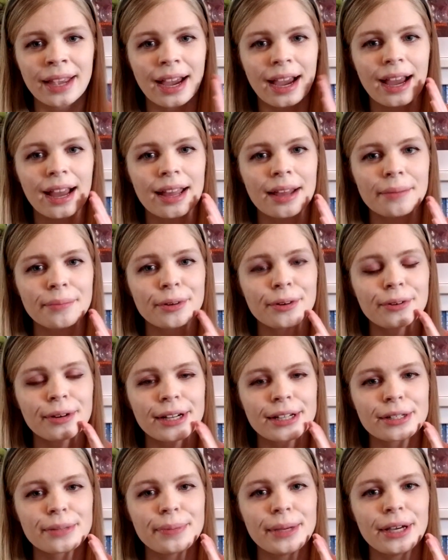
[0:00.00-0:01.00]
I am
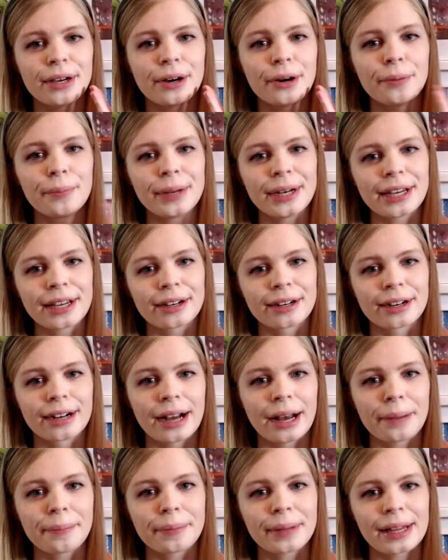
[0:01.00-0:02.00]
going to be opening her
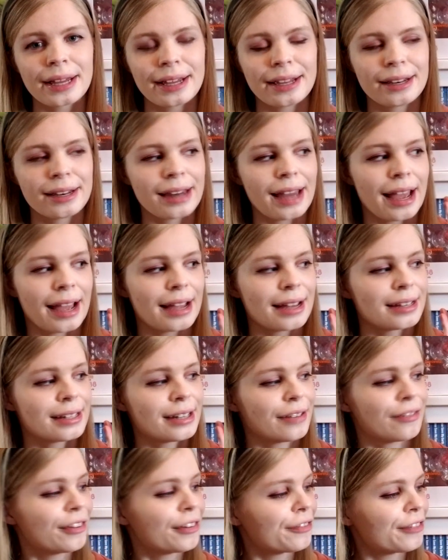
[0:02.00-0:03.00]
up in a
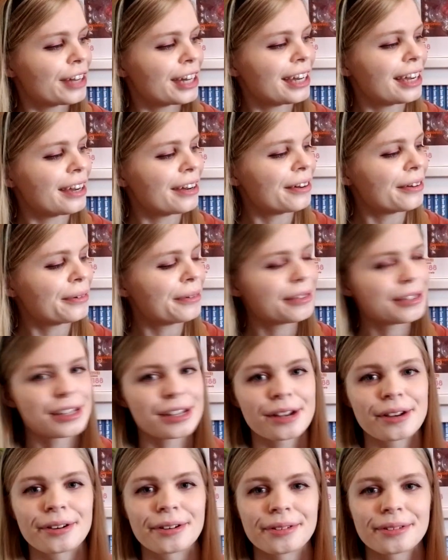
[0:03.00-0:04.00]
different video,
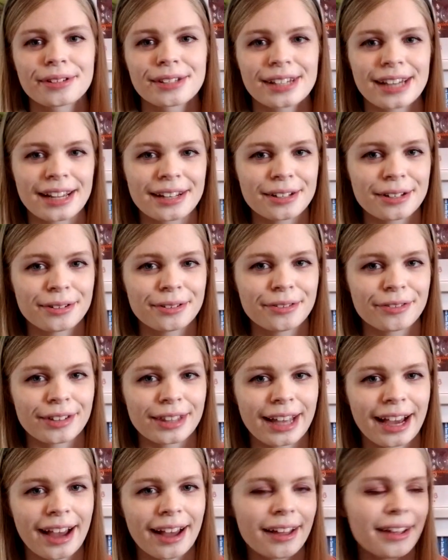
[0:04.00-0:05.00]
so stay tuned for
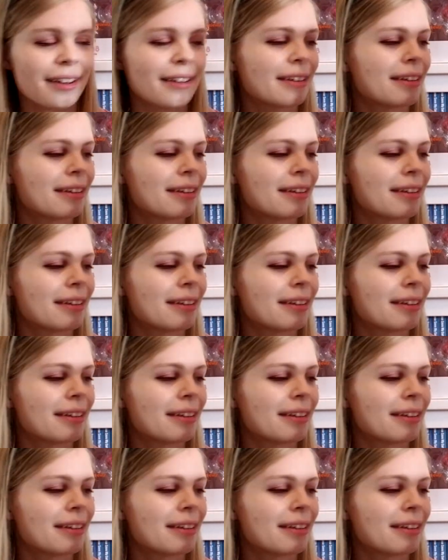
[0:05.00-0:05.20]
that.